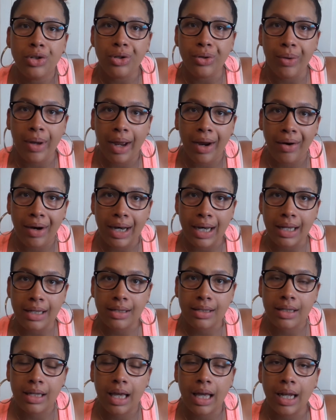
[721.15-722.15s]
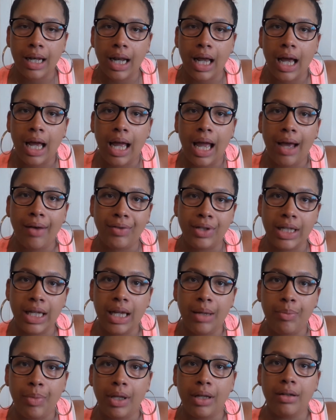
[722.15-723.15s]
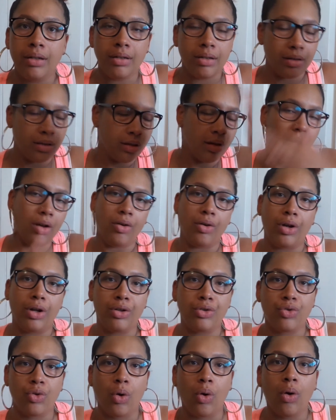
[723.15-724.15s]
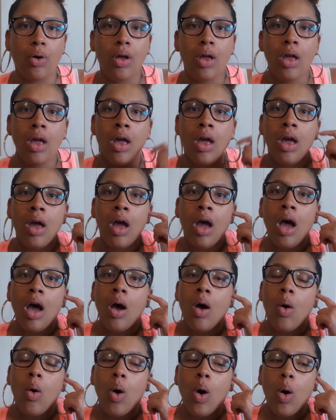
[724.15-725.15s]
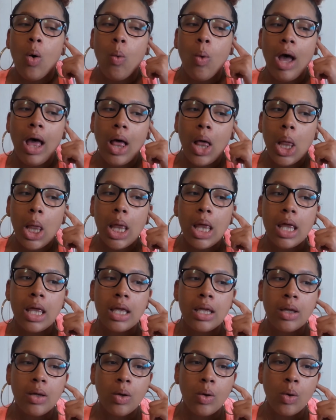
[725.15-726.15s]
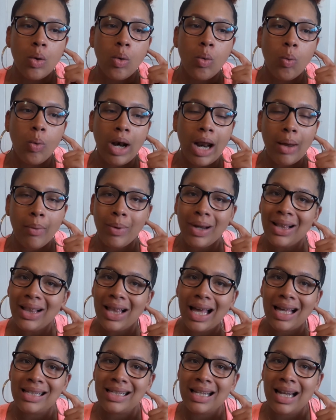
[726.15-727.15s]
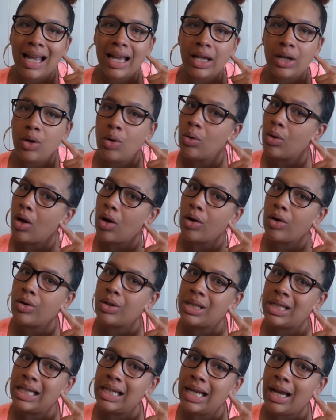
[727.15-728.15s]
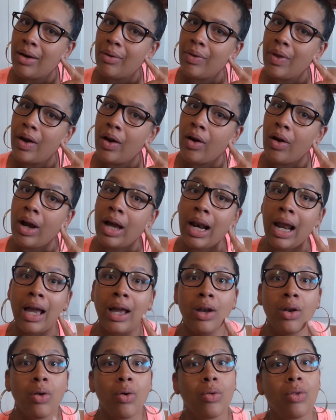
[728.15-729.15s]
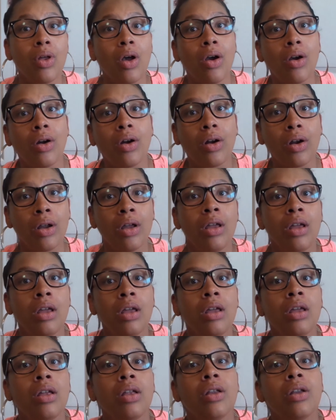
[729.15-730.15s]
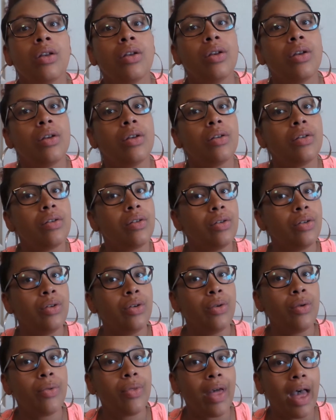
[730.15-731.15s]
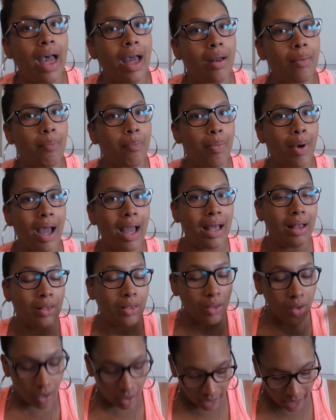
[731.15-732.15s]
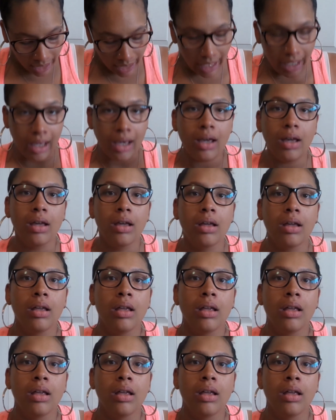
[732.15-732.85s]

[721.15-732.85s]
do hairiness, and I have to keep it under control. Well, when I realized that I could no longer see down there, and I could no longer do that by looking,